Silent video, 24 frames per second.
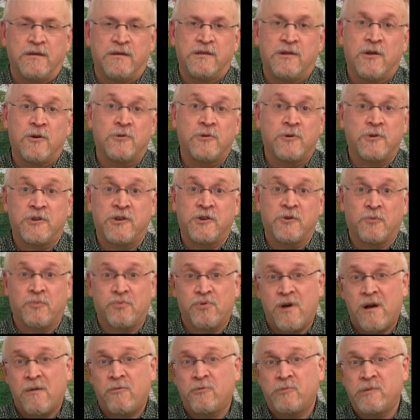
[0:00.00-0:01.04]
You know, Luke, you'll
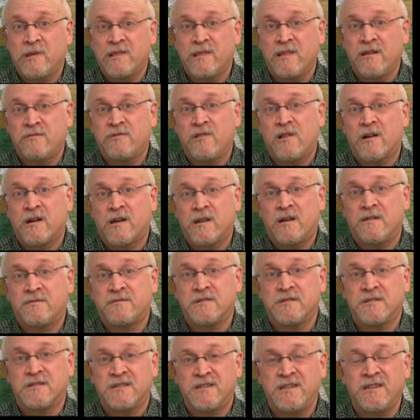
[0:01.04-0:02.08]
probably live long enough
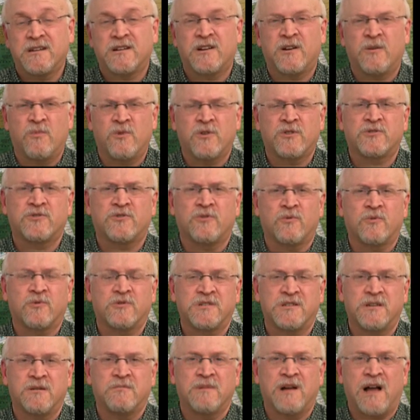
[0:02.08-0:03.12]
to see a commercial where
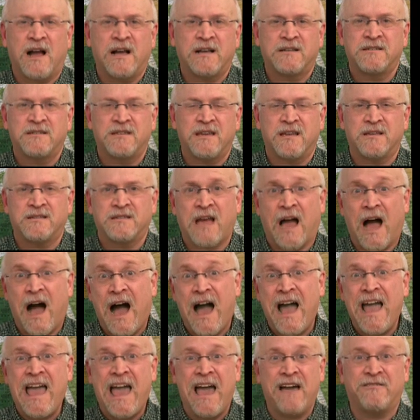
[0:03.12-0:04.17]
some guy says,
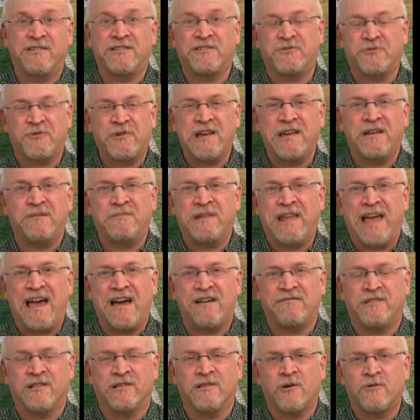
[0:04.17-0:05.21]
I have a dream to
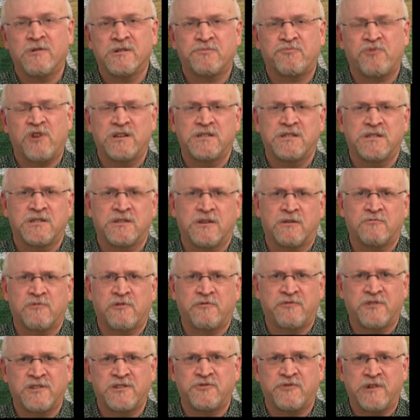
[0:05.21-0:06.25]
have the lowest prices on
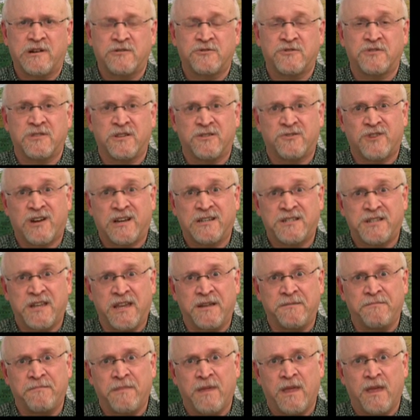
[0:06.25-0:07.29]
refrigerators in the
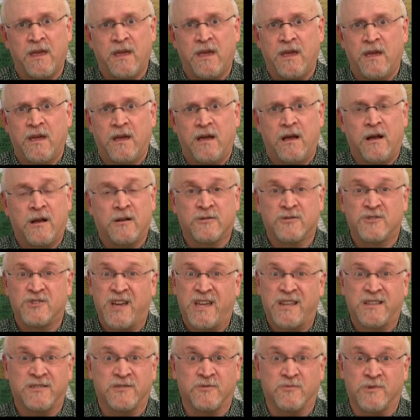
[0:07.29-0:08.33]
tri-state. Uncle
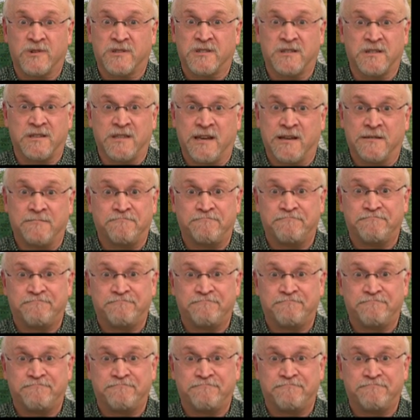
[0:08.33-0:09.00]
Jay doesn't want to see that.